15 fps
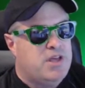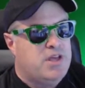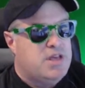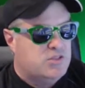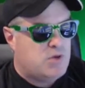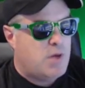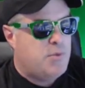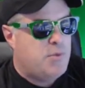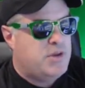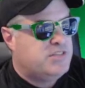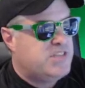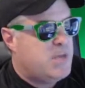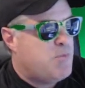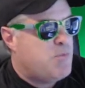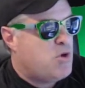So I'm going to
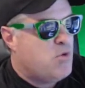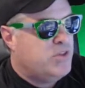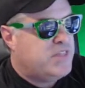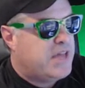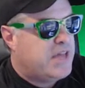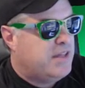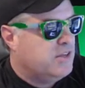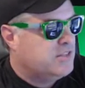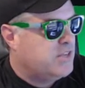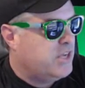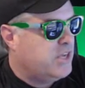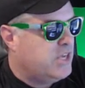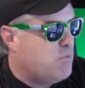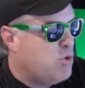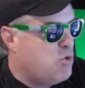demo what that looks
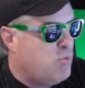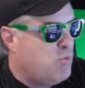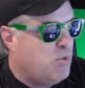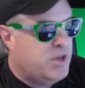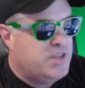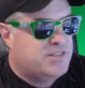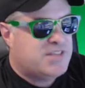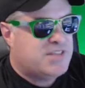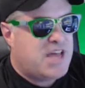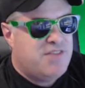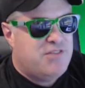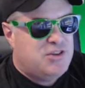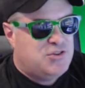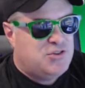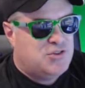like in mobile. And it's kind of
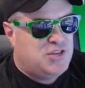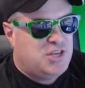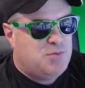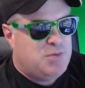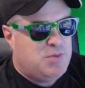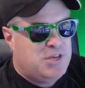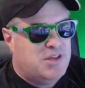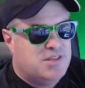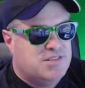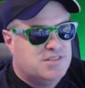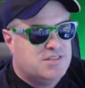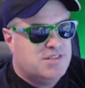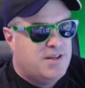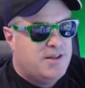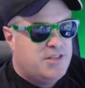interesting because
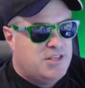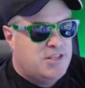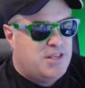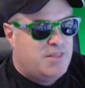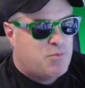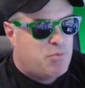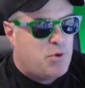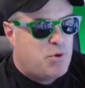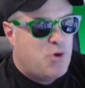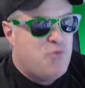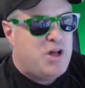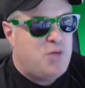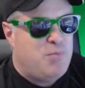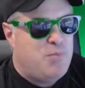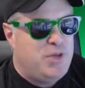the
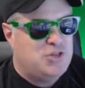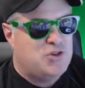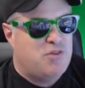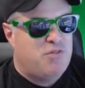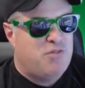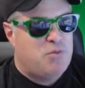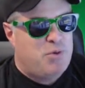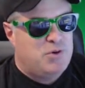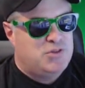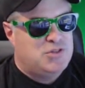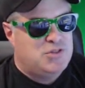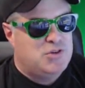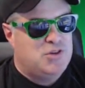profile picture of the person who did